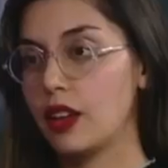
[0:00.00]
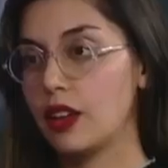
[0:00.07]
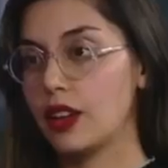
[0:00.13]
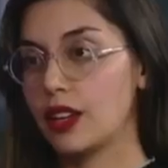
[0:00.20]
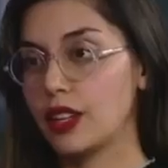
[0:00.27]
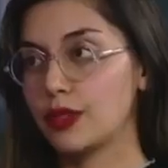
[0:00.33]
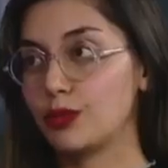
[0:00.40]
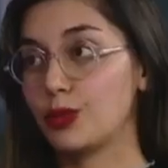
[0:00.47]

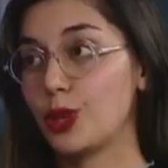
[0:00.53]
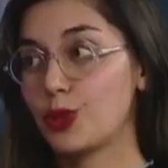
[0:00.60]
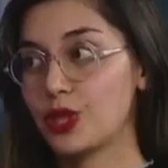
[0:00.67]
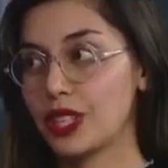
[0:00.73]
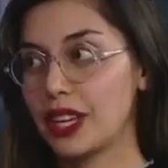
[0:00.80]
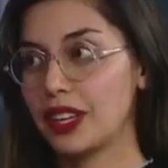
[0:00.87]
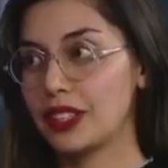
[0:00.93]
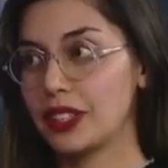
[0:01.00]

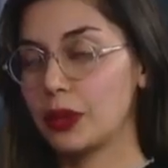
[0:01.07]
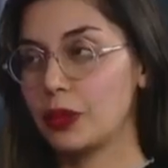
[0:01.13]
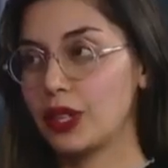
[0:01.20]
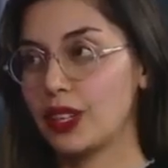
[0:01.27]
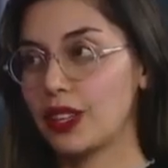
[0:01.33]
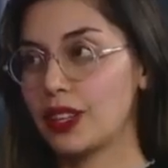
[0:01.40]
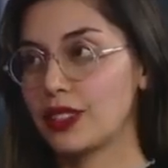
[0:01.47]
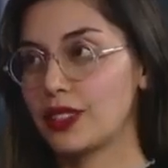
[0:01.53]
Most likely
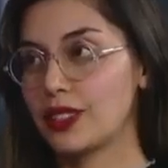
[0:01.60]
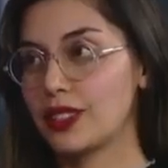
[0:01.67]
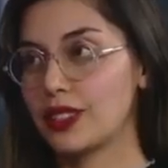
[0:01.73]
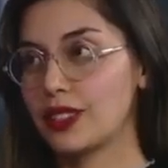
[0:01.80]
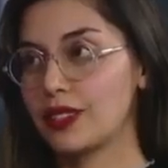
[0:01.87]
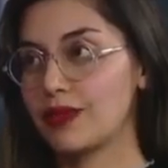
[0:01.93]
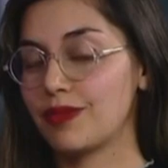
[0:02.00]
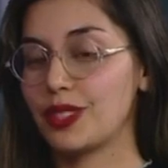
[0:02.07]

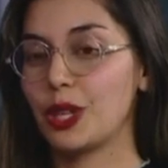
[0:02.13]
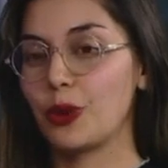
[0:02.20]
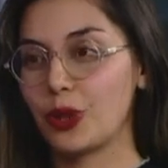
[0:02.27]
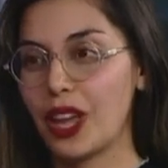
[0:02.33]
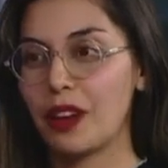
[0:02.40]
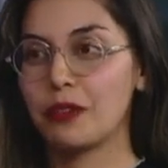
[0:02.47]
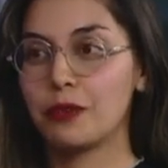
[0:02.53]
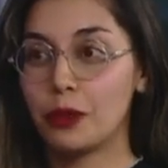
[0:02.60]
because,
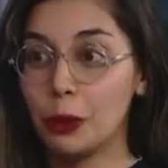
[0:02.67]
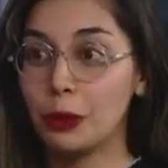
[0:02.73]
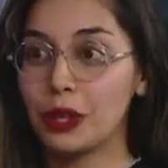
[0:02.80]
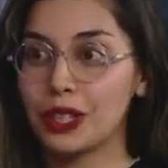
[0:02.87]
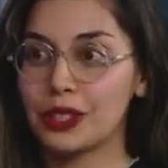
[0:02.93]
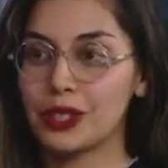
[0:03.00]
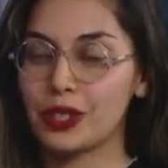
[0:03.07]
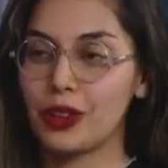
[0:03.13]
that
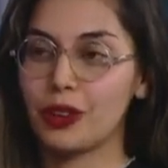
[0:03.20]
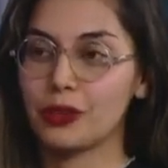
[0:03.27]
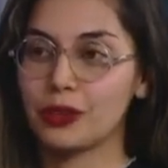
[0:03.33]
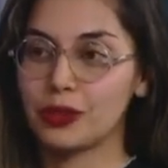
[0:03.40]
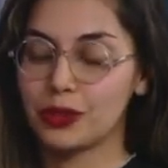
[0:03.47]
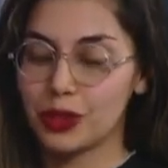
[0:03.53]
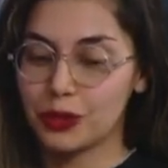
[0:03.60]
focus of